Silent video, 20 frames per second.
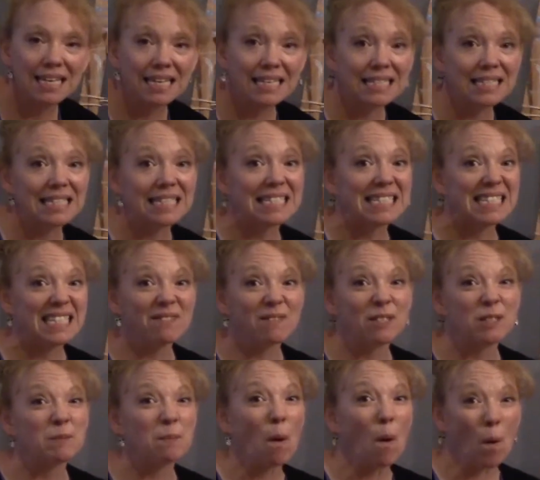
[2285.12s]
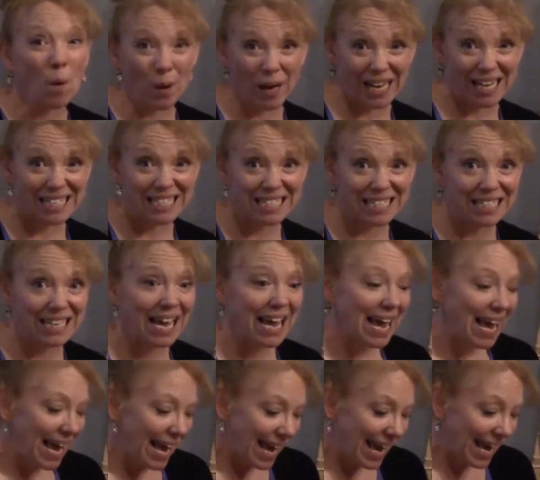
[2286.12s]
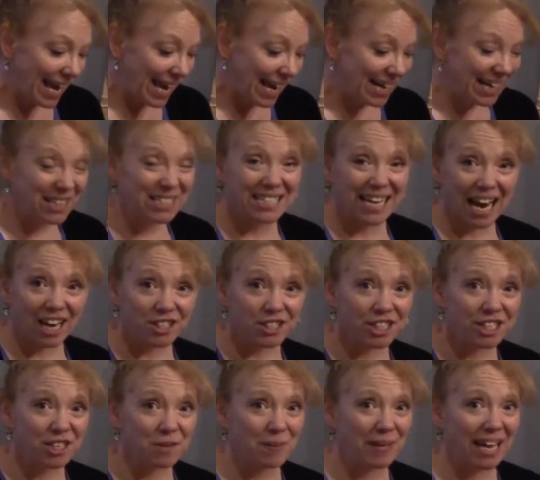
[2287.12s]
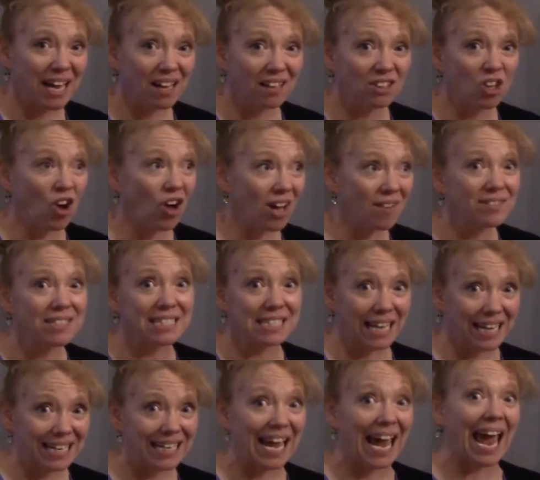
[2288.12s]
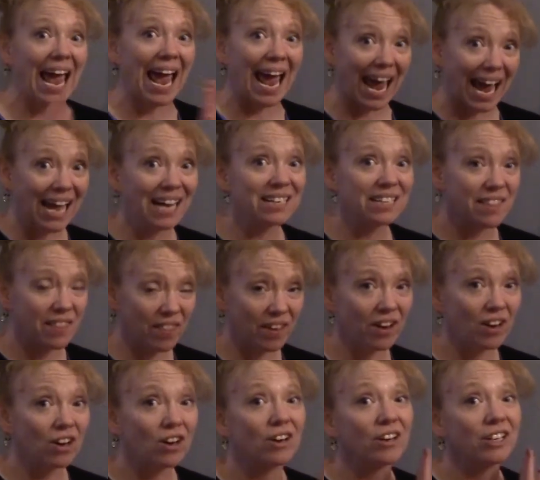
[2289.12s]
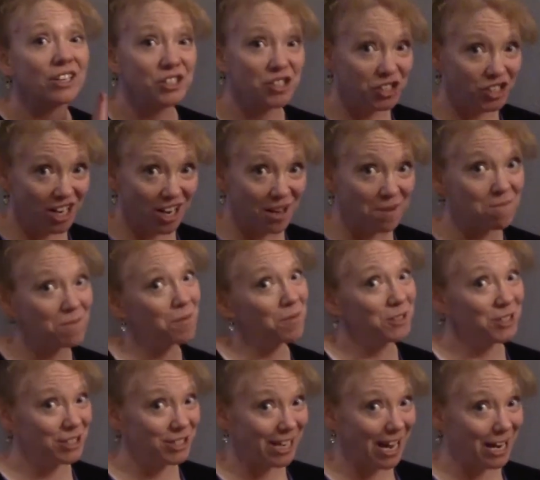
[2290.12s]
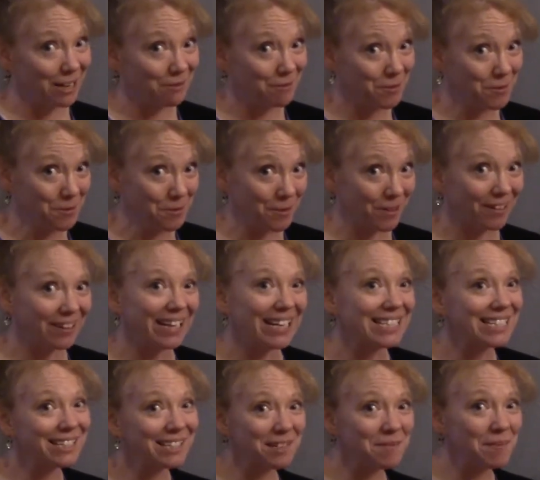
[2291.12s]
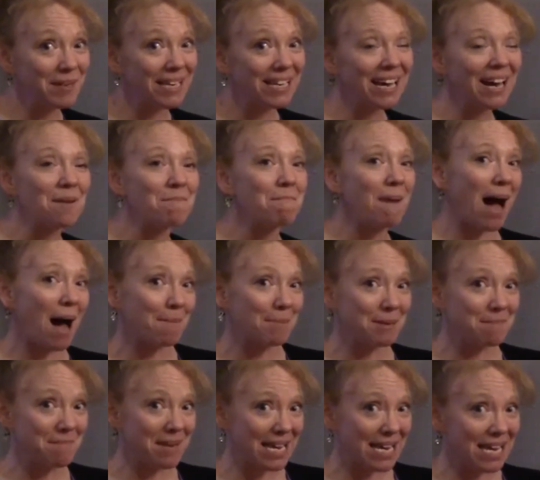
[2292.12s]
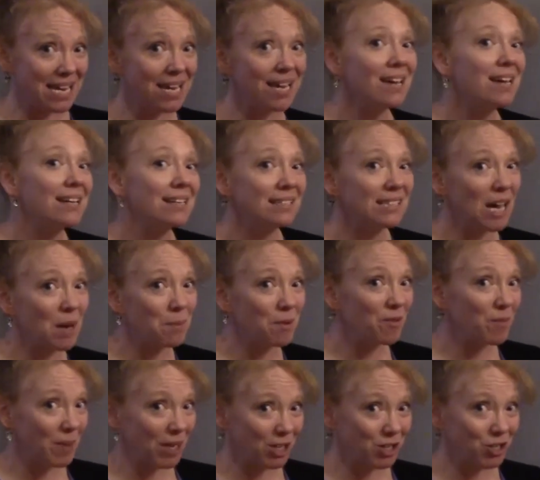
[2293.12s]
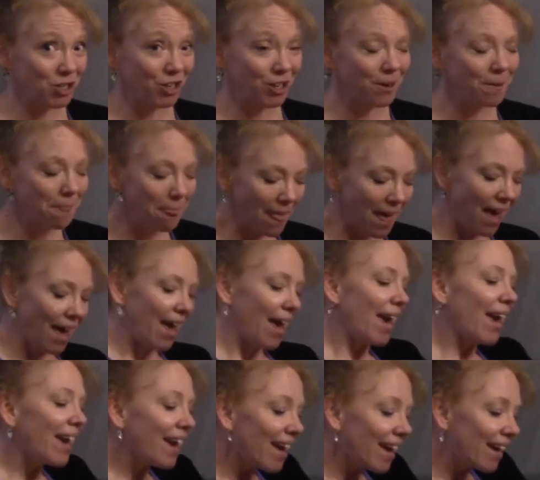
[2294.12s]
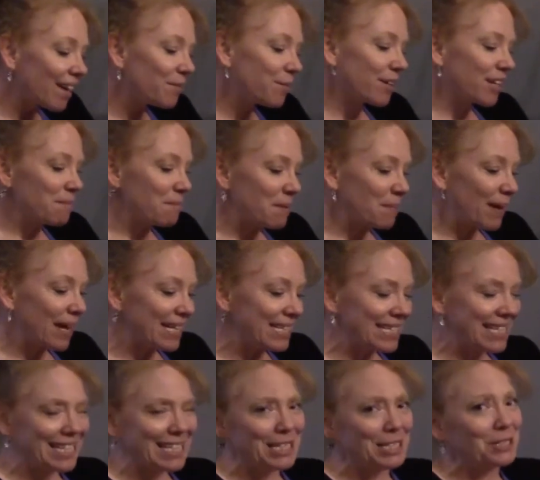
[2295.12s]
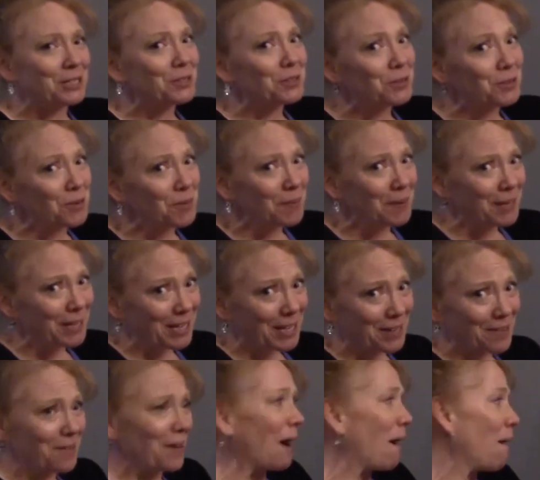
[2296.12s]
in Stevens Point. And it's actually going to be held off-site at their gym, which is kind of cool. It's going to be a mom and me type of picture. And we're going to be painting these super cute